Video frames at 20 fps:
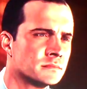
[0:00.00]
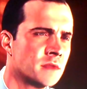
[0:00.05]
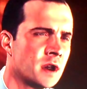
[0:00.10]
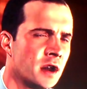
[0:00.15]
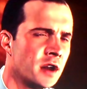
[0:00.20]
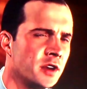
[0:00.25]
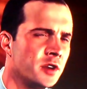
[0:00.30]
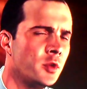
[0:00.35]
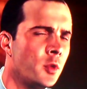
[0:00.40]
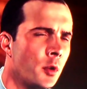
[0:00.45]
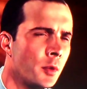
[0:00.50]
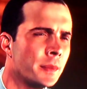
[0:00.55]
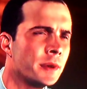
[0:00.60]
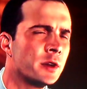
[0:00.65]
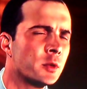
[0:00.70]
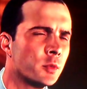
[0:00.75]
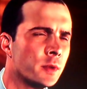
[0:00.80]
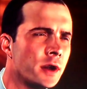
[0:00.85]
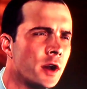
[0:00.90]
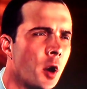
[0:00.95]
I don't even care
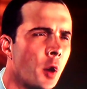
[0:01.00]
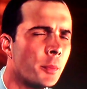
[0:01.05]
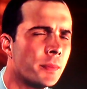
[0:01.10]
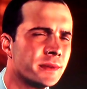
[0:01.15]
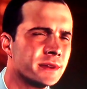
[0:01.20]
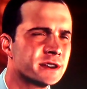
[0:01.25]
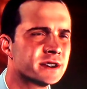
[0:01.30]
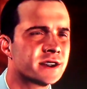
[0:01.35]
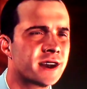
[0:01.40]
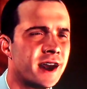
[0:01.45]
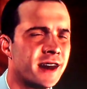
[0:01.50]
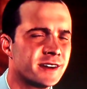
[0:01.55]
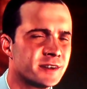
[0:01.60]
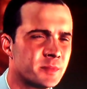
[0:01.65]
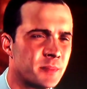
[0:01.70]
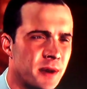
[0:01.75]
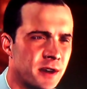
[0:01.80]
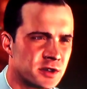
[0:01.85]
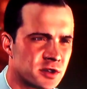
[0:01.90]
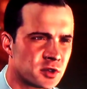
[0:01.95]
anymore. I'm just gonna say
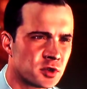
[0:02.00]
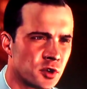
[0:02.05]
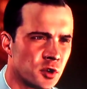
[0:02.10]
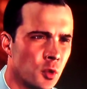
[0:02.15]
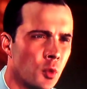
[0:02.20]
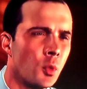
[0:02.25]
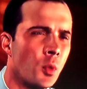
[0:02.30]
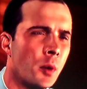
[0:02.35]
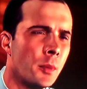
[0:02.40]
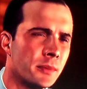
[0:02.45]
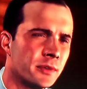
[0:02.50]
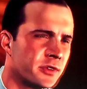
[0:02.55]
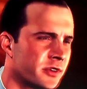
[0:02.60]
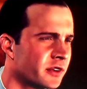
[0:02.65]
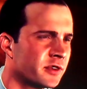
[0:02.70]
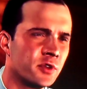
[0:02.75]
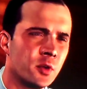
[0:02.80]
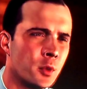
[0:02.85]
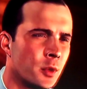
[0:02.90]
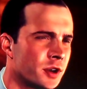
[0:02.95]
everybody lies now from now on.
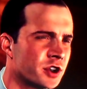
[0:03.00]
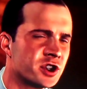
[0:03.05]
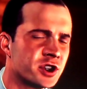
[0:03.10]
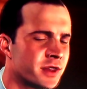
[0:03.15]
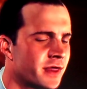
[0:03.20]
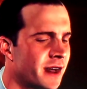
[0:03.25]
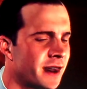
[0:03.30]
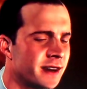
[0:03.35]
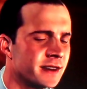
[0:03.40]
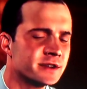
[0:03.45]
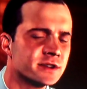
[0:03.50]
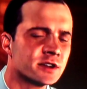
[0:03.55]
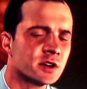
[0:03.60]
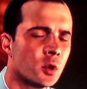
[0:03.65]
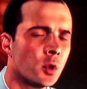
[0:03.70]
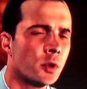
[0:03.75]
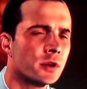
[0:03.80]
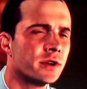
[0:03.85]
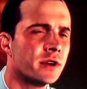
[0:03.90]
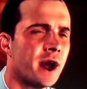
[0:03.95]
Okay? I
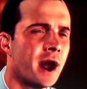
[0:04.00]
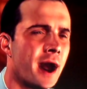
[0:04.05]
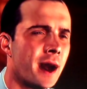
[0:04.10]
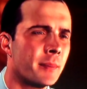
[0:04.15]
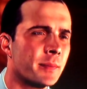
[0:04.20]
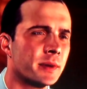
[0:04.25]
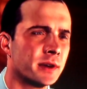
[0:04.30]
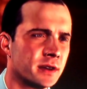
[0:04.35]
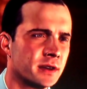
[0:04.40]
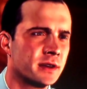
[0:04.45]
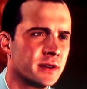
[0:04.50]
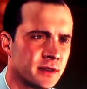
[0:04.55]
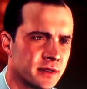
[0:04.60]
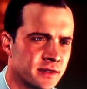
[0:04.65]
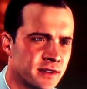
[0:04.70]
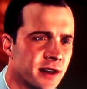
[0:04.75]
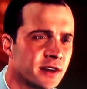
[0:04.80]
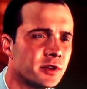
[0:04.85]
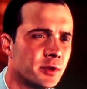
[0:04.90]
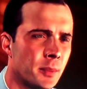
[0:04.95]
don't give a shit.
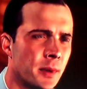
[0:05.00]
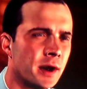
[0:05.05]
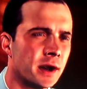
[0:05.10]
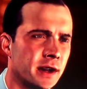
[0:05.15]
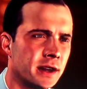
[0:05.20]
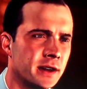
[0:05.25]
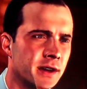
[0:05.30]
Take the money.